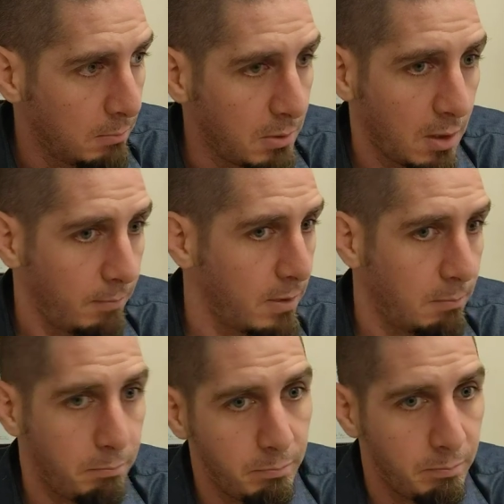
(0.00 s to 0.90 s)
become the
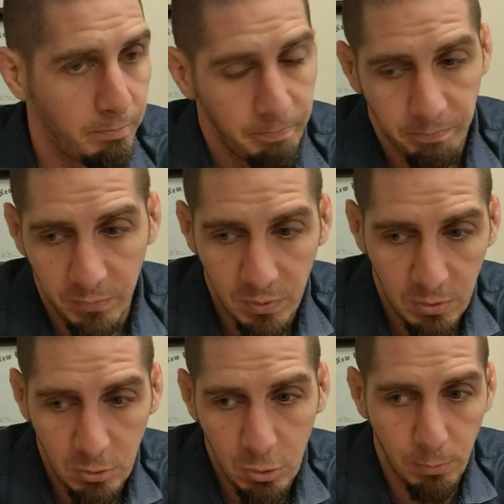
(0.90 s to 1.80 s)

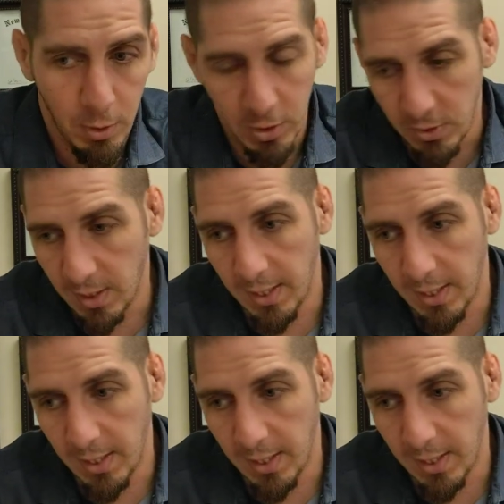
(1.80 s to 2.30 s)
smartest